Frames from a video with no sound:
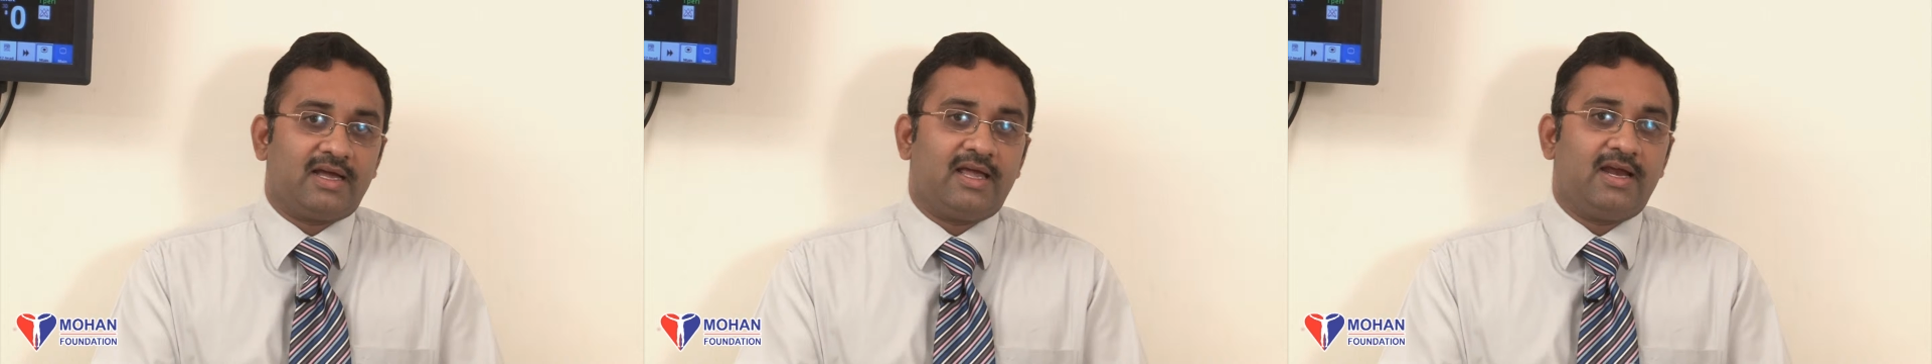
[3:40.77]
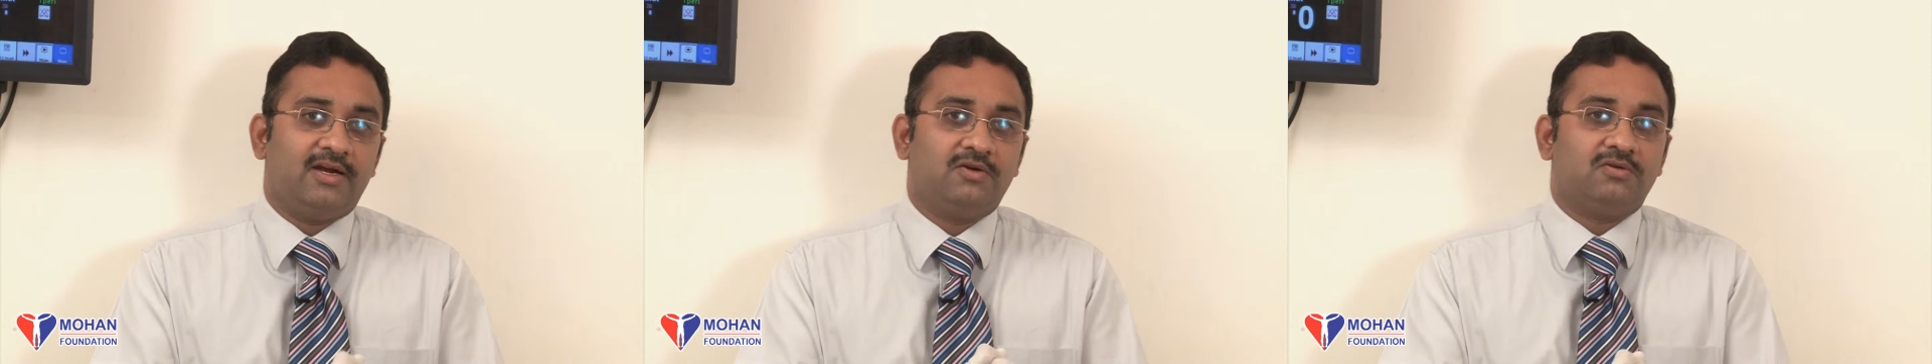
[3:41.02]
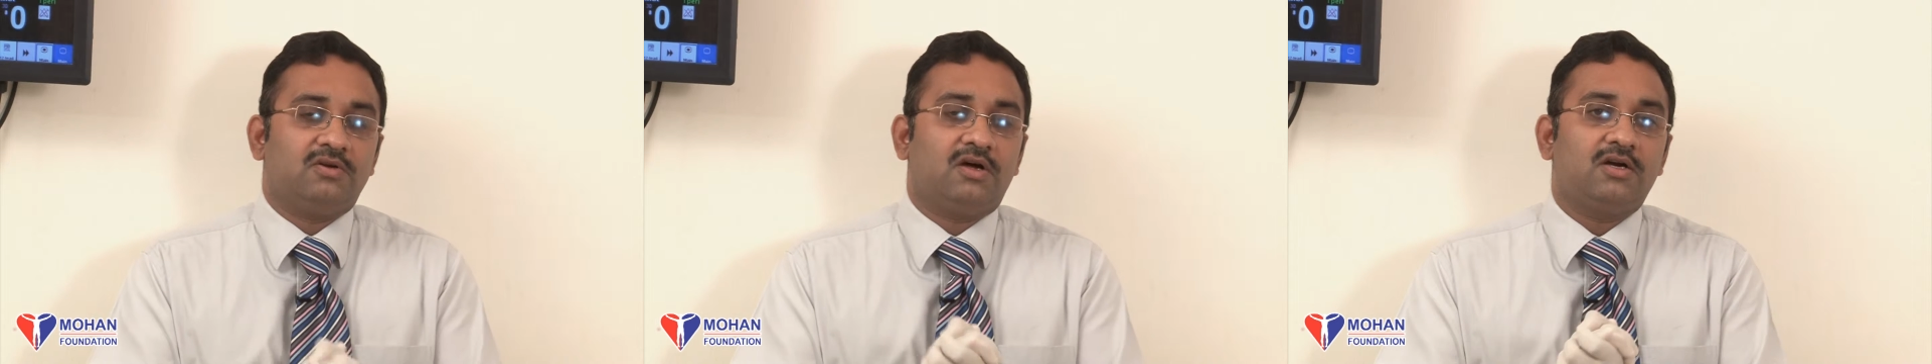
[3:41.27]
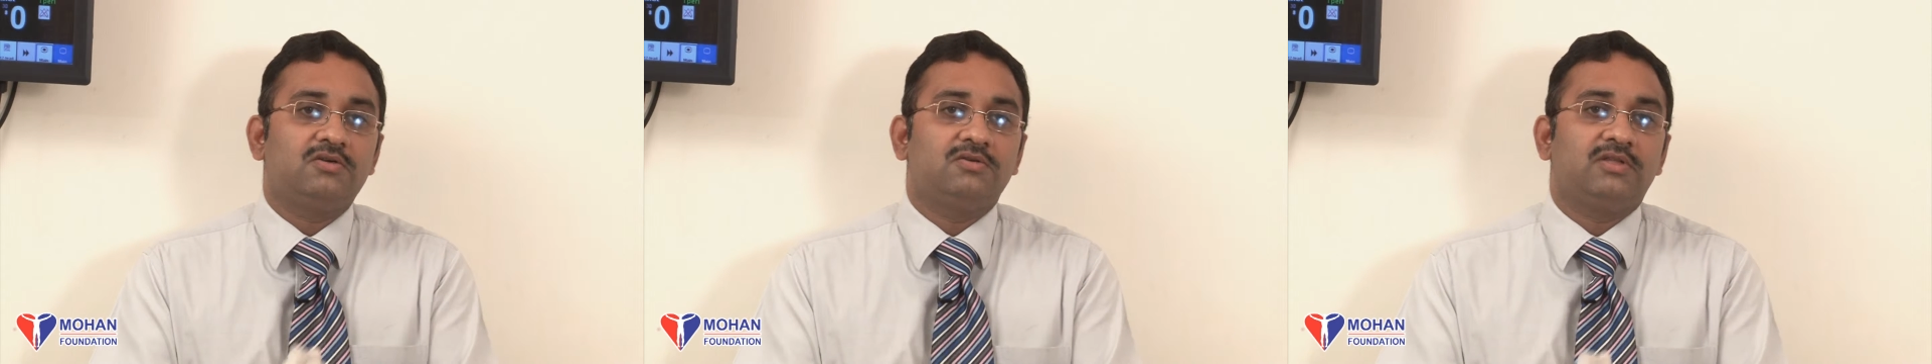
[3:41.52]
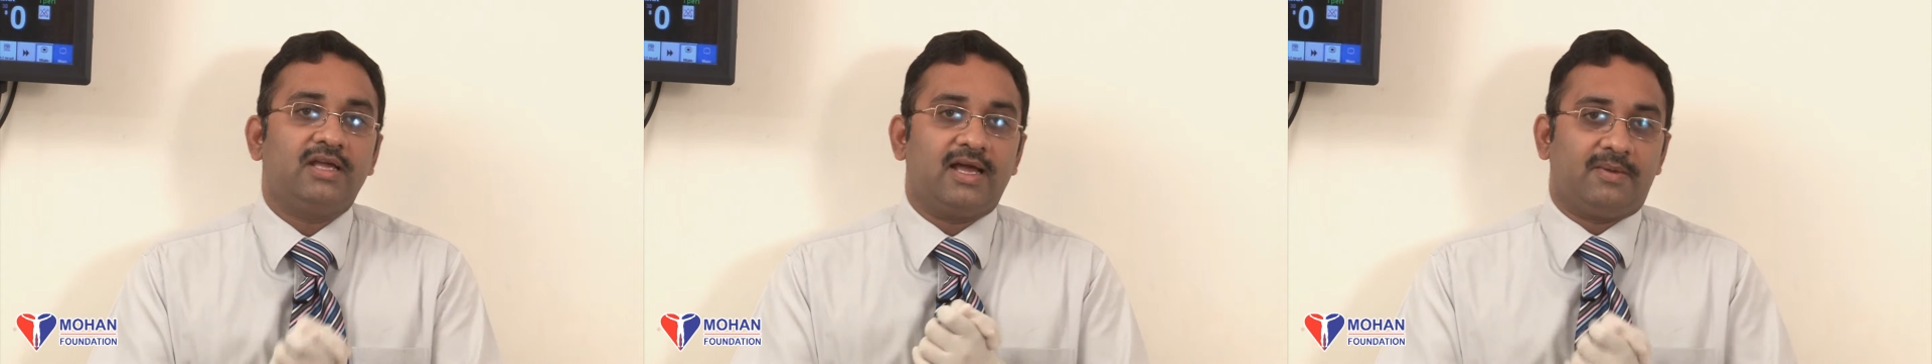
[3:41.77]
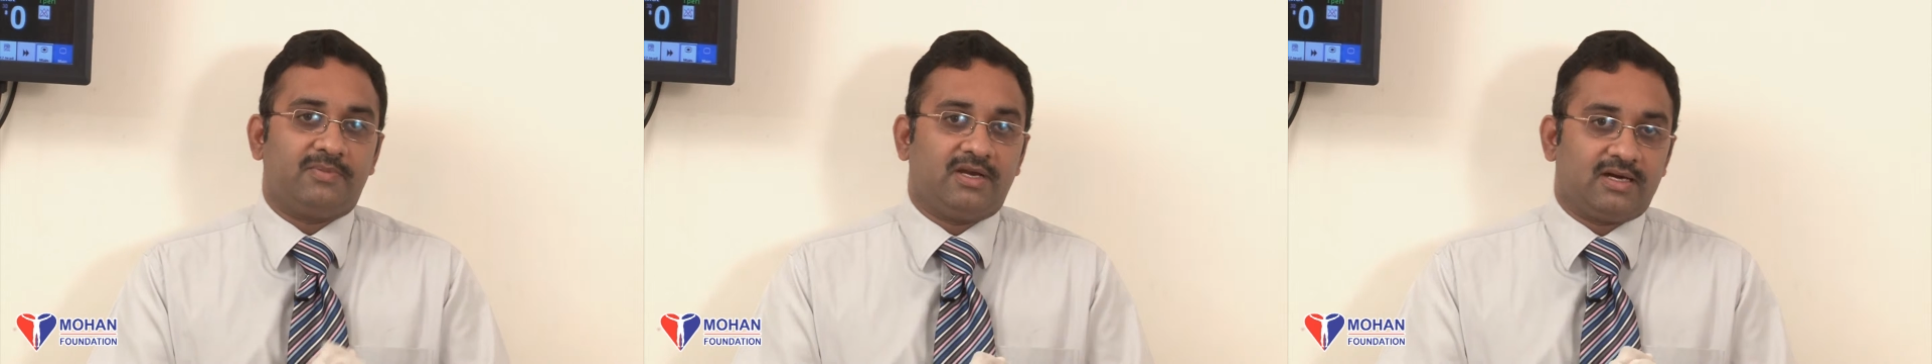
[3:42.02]
again do not do the
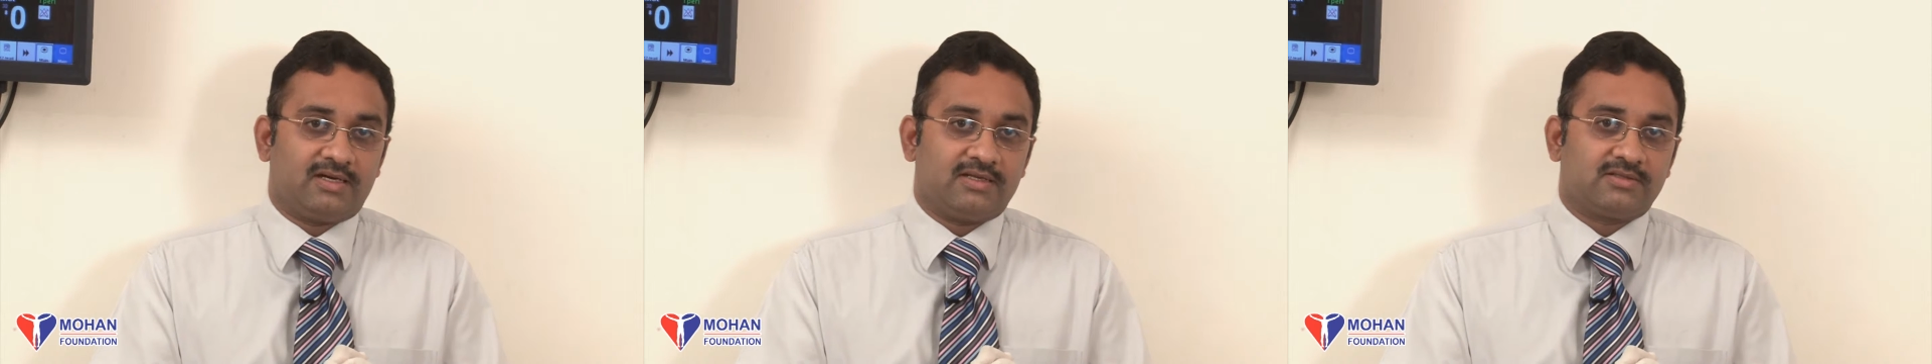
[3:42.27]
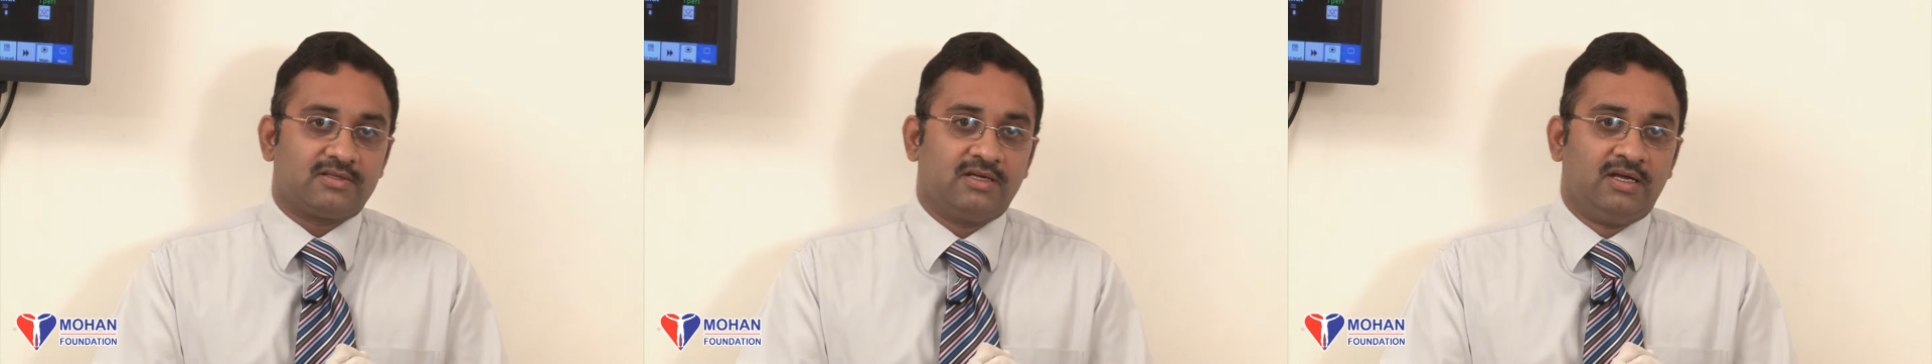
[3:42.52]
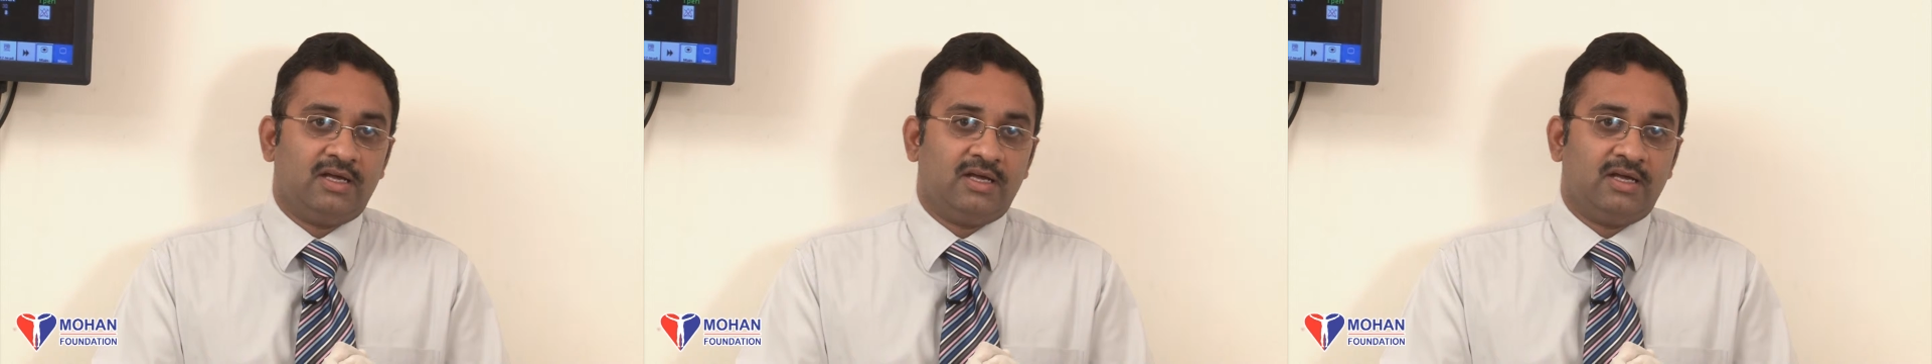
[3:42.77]
apnea test.